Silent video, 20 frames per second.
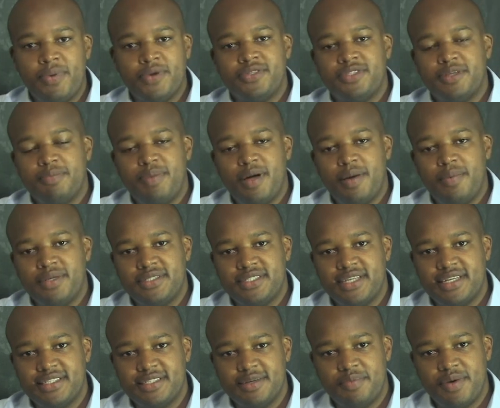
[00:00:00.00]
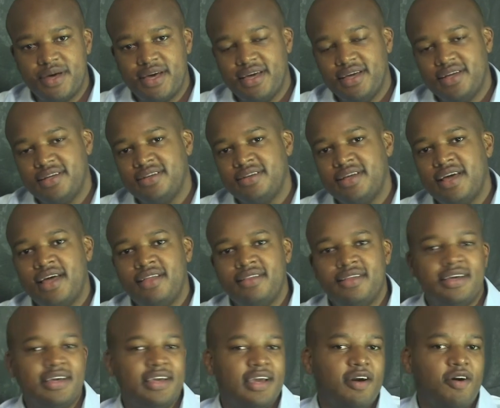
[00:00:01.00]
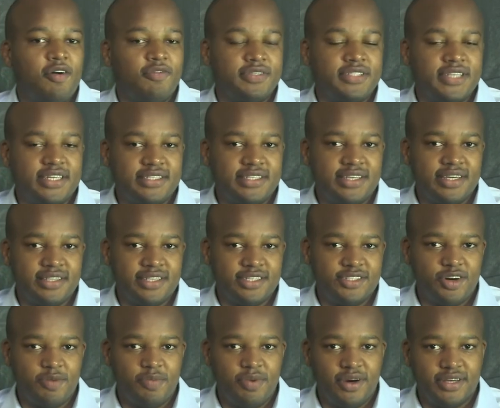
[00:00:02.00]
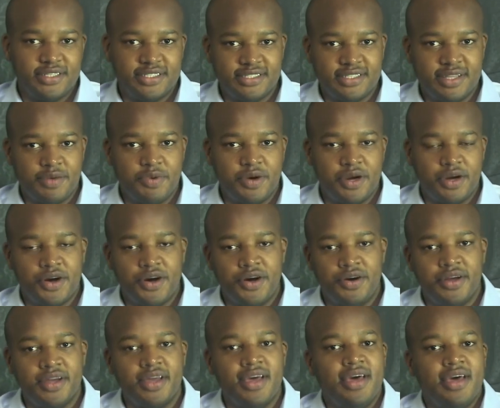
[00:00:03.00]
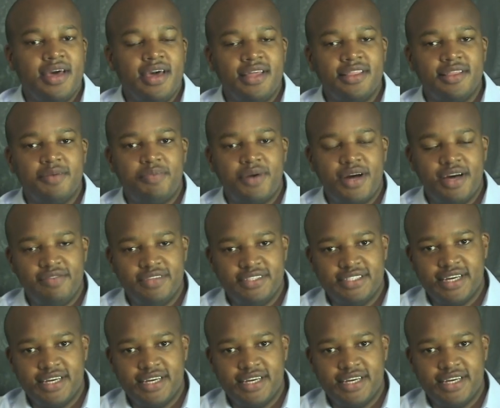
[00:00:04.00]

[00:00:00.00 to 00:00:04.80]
boosted public sector pay and offsetting the job losses that were occurring in the private